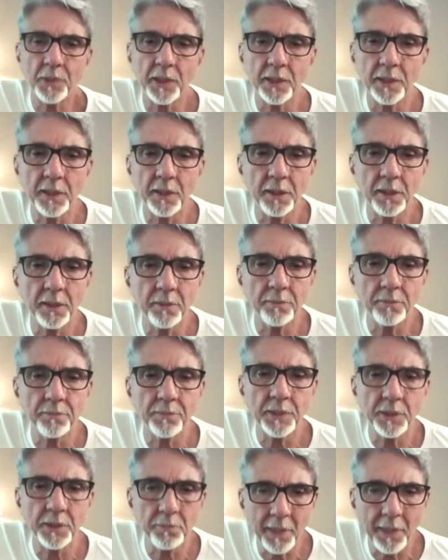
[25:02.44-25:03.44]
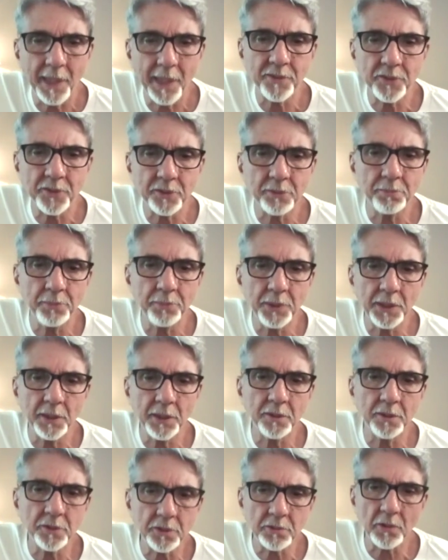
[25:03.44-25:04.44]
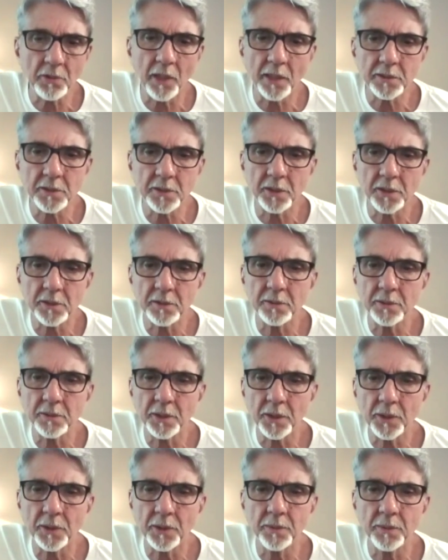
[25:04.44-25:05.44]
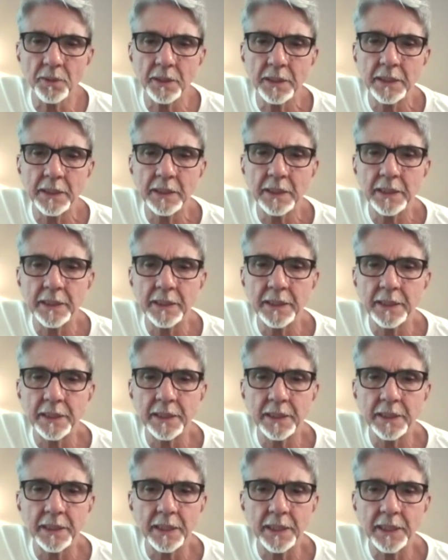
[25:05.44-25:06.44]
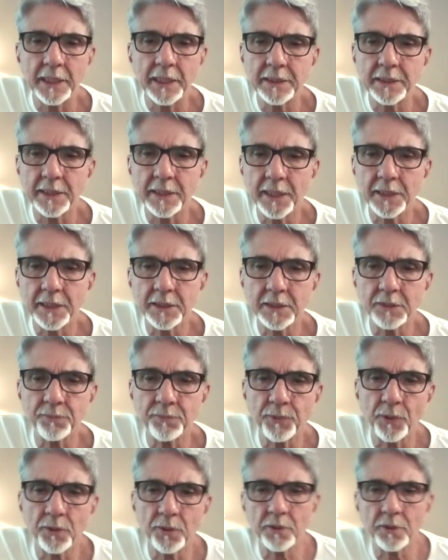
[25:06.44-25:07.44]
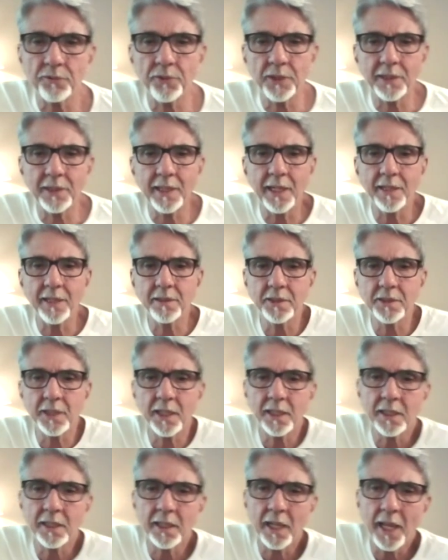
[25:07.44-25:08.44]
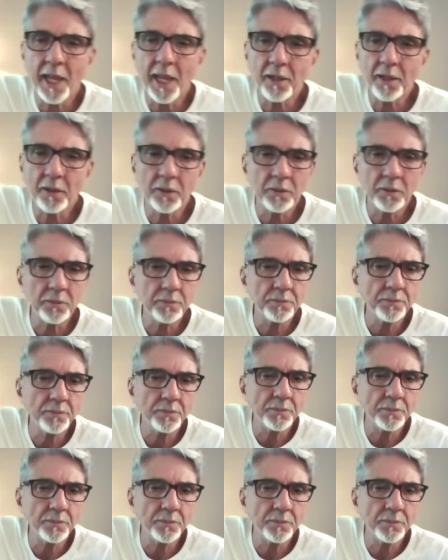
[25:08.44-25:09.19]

he must be instructed, that from the Vedantic angle,